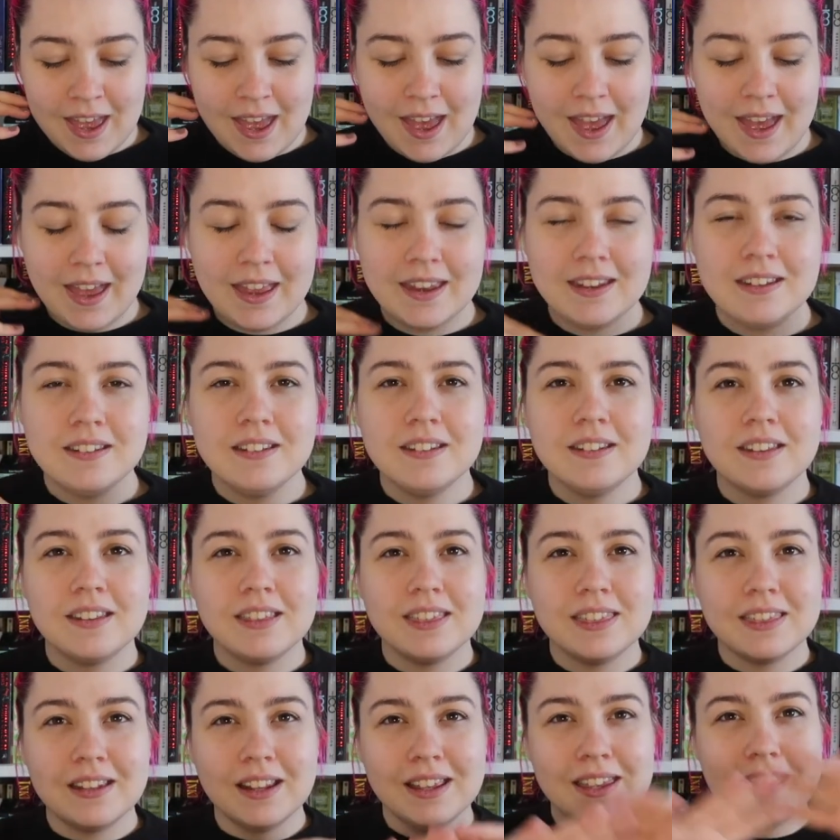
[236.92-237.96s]
and
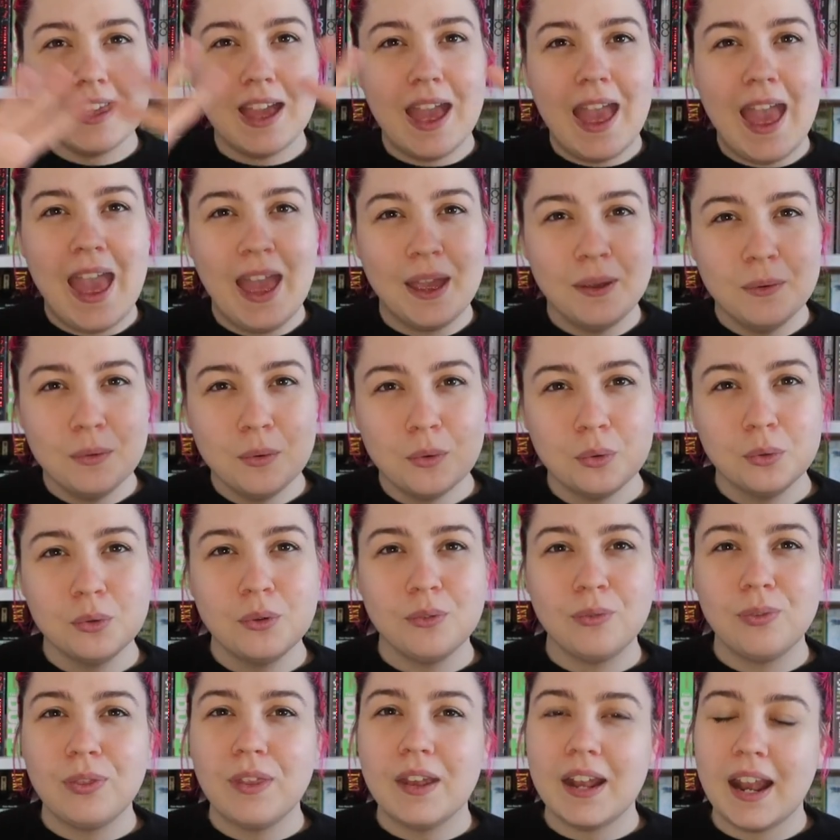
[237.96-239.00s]
like how all
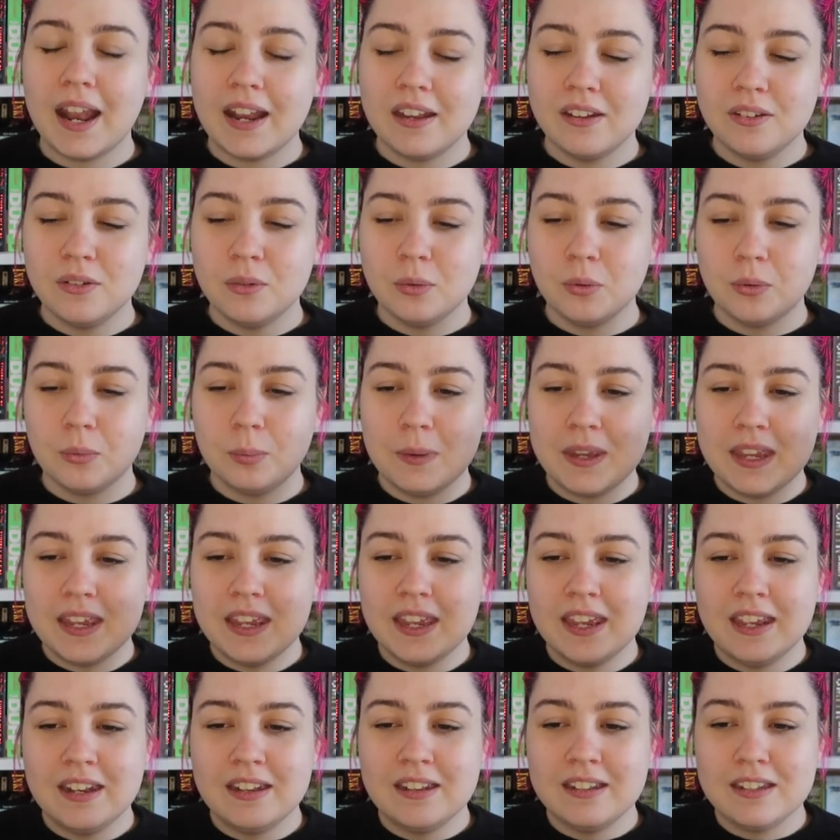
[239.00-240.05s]
of the land was
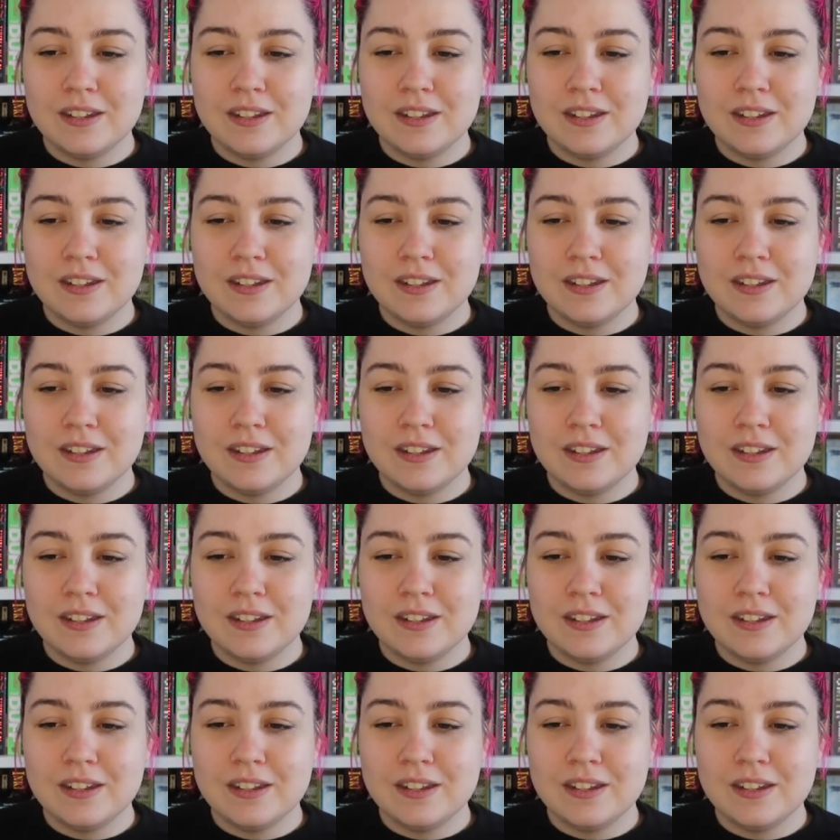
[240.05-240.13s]
being